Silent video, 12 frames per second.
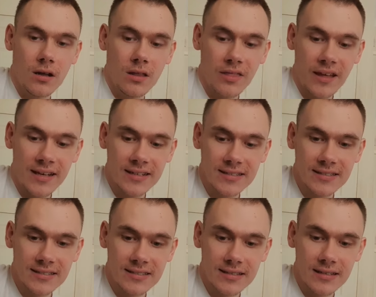
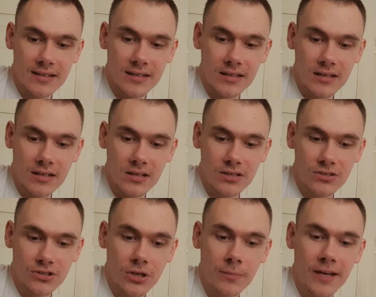There's
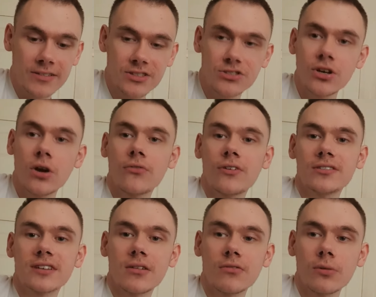2 major trophies
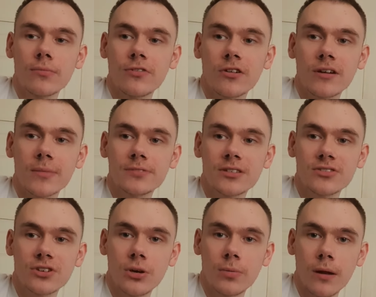that are up for grabs in
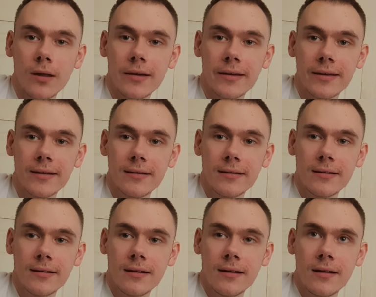Super League.
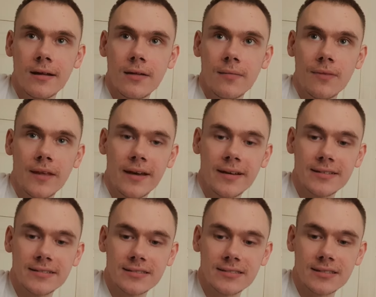
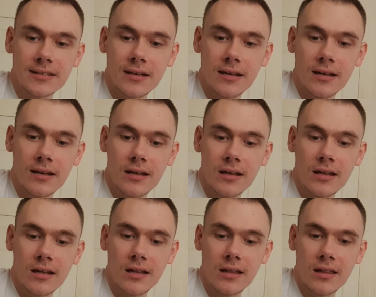There's
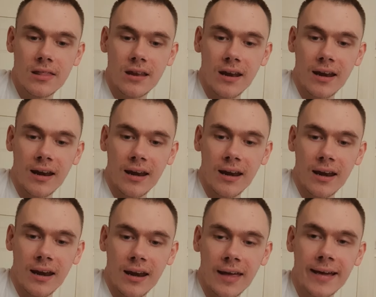
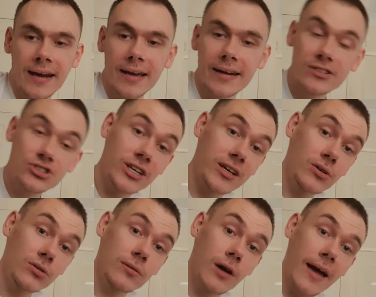League Leader Shield,
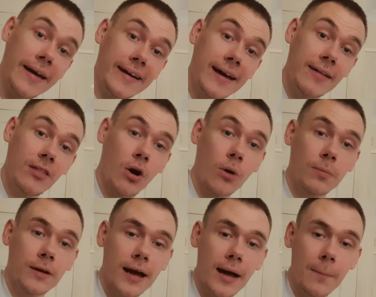aka the
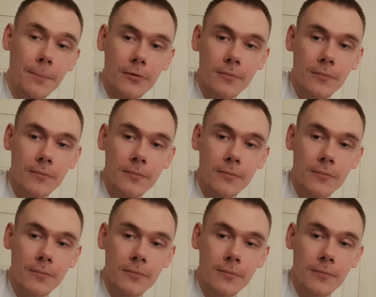Hubcap,